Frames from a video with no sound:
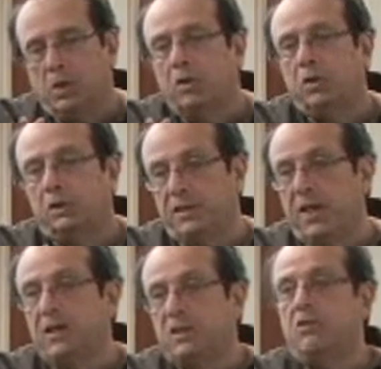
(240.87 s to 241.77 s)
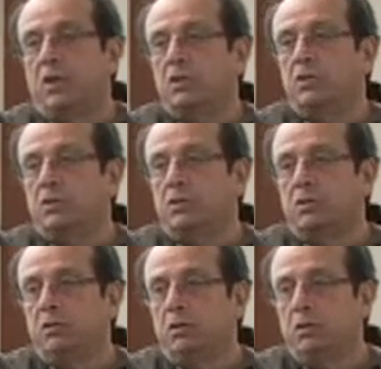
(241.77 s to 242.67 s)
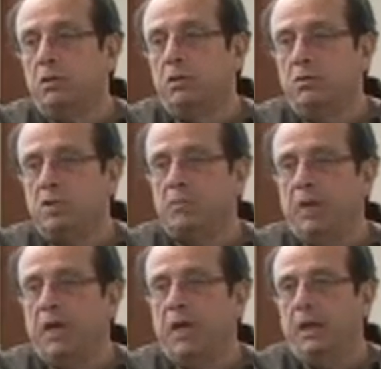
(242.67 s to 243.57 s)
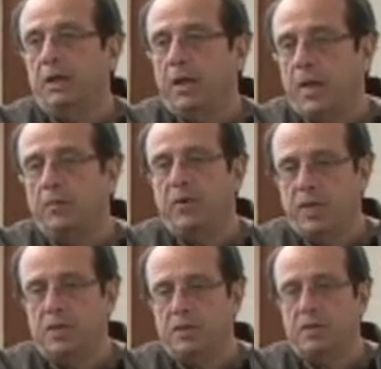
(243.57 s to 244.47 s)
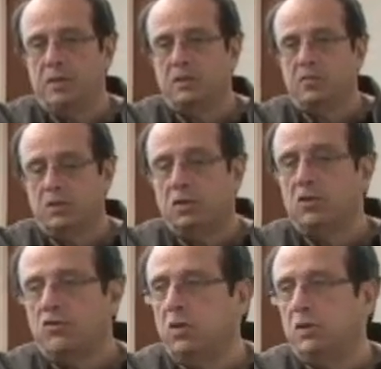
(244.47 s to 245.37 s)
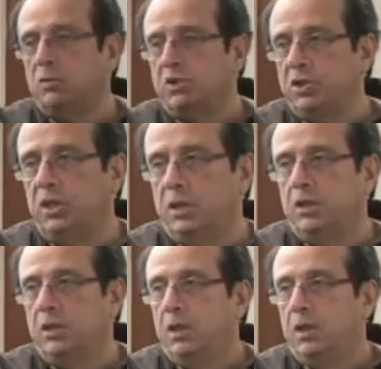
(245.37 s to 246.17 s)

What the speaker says: are called data structures used by operating systems to control the machine.